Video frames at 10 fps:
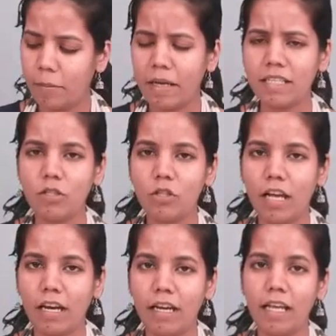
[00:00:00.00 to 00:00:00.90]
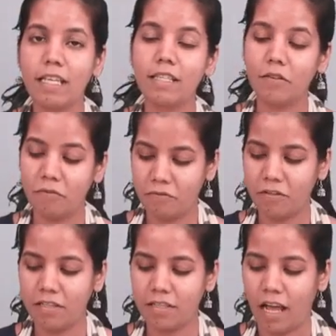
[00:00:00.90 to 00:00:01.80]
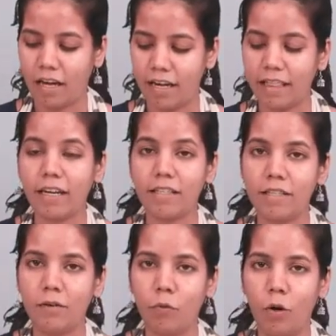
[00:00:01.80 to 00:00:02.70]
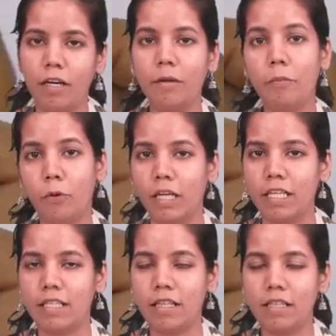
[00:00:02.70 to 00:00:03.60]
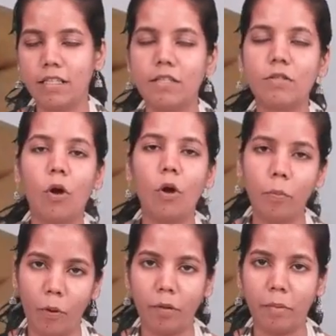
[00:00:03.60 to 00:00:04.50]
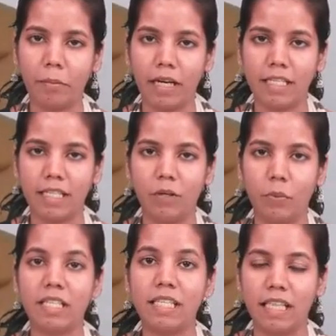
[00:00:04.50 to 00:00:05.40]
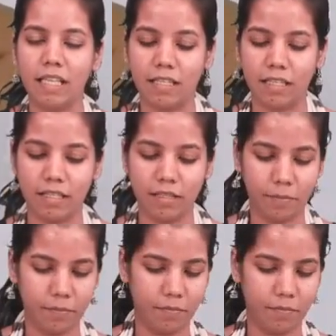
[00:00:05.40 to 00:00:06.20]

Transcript: Messenger RNA is the first RNA that is involved in protein synthesis or polypeptide sequence synthesis.